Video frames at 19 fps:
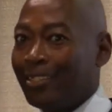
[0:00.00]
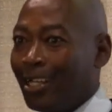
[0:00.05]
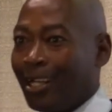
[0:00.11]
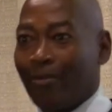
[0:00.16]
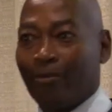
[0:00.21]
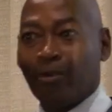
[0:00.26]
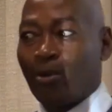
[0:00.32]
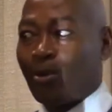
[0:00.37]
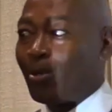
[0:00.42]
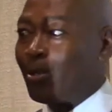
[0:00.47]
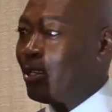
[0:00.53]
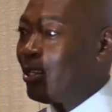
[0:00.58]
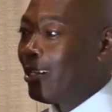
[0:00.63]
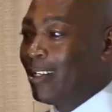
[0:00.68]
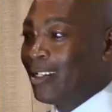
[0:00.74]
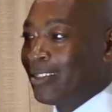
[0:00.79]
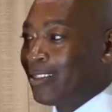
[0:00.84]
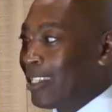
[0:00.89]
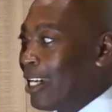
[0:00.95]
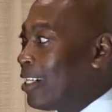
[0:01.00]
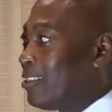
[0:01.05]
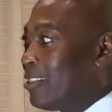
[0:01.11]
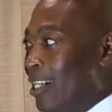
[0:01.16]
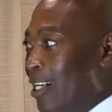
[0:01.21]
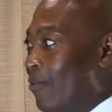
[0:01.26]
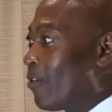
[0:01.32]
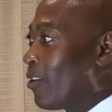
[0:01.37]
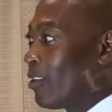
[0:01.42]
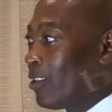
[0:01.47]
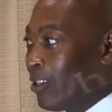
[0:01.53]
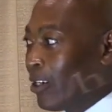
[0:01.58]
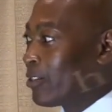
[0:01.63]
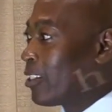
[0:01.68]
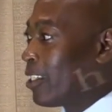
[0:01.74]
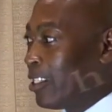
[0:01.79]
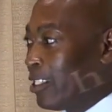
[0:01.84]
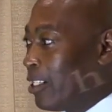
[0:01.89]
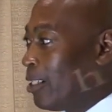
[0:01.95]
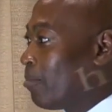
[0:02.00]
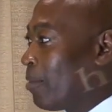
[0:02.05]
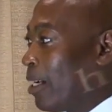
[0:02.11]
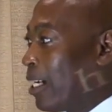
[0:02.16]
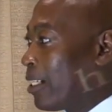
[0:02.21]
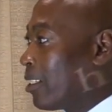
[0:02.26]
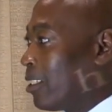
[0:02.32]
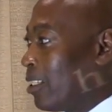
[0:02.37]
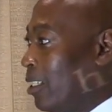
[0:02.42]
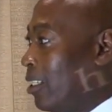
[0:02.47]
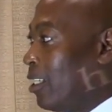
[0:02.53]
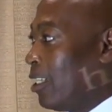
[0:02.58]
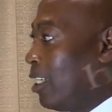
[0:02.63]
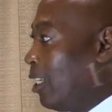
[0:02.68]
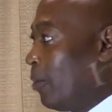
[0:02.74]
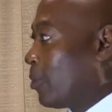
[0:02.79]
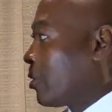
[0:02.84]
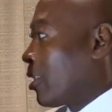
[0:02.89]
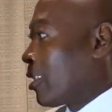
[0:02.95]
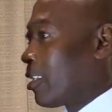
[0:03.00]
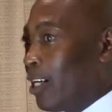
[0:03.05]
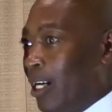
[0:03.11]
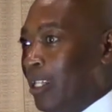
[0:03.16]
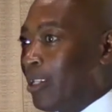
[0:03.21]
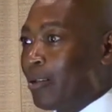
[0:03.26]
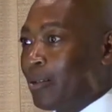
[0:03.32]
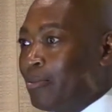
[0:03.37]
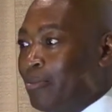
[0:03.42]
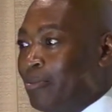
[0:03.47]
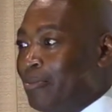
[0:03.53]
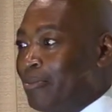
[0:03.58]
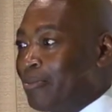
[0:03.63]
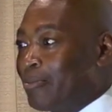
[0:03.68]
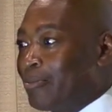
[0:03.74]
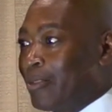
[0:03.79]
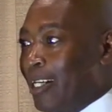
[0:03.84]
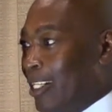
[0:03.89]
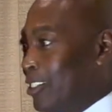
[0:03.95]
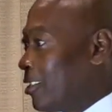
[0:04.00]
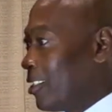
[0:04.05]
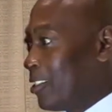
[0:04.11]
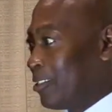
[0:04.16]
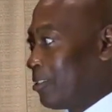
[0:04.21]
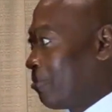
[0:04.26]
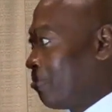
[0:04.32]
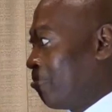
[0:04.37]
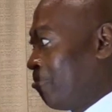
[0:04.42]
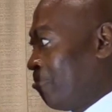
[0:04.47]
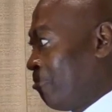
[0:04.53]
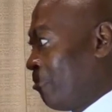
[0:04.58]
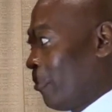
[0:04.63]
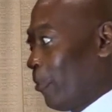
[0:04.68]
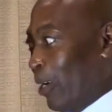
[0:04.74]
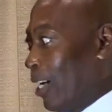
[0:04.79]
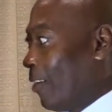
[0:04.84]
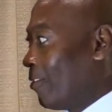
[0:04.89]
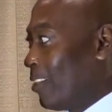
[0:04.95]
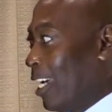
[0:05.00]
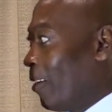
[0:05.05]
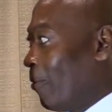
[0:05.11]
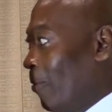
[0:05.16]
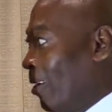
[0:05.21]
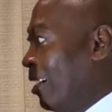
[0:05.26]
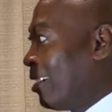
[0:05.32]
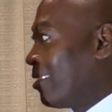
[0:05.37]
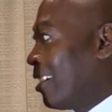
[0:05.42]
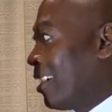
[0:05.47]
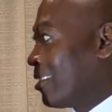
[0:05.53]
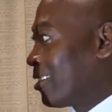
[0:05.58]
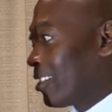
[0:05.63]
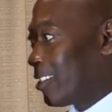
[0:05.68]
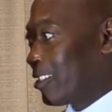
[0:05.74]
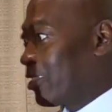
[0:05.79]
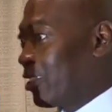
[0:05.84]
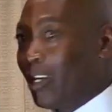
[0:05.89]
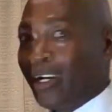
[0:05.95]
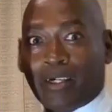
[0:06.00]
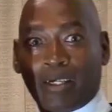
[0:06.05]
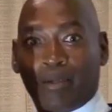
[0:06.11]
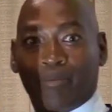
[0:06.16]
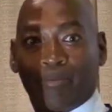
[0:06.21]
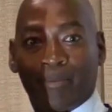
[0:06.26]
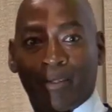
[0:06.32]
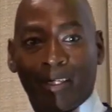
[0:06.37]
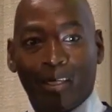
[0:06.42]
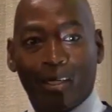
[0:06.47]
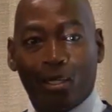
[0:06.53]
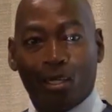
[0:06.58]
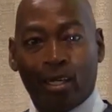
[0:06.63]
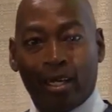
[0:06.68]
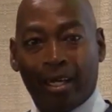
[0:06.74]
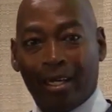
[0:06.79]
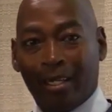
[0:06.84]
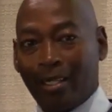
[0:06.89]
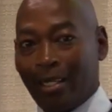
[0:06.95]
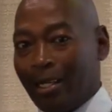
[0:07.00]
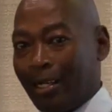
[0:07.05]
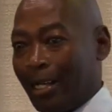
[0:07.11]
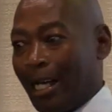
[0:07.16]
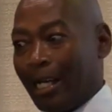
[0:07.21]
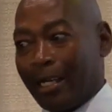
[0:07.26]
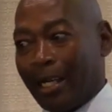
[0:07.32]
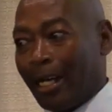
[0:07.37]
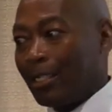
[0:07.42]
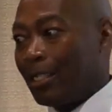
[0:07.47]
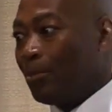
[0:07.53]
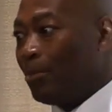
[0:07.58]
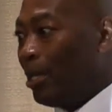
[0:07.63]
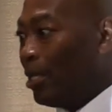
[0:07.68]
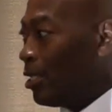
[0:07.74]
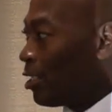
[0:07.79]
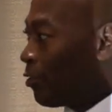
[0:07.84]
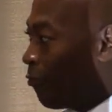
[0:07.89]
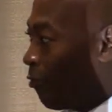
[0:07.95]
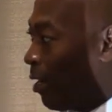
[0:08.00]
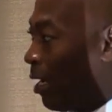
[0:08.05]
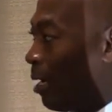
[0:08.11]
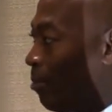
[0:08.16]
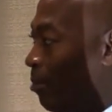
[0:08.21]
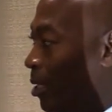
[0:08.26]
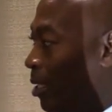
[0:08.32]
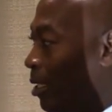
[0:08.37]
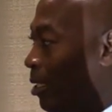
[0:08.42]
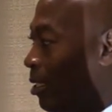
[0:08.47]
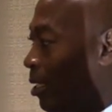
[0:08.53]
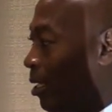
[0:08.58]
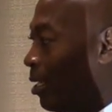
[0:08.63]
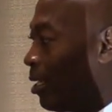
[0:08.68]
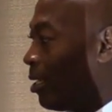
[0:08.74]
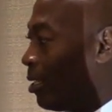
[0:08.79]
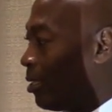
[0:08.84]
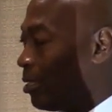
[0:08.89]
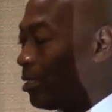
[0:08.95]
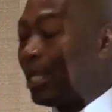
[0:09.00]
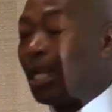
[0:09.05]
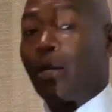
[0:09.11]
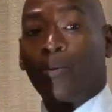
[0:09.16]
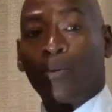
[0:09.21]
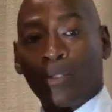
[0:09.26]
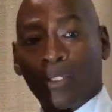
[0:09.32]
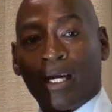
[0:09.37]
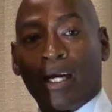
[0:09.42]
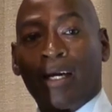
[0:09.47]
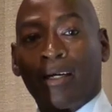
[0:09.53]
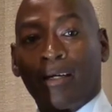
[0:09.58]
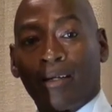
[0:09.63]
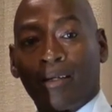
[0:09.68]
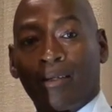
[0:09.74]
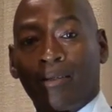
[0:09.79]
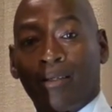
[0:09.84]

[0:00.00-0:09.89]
never looked at him like he was a color. They just, wherever they went, they just took him. And I got to meet his family, and they were like,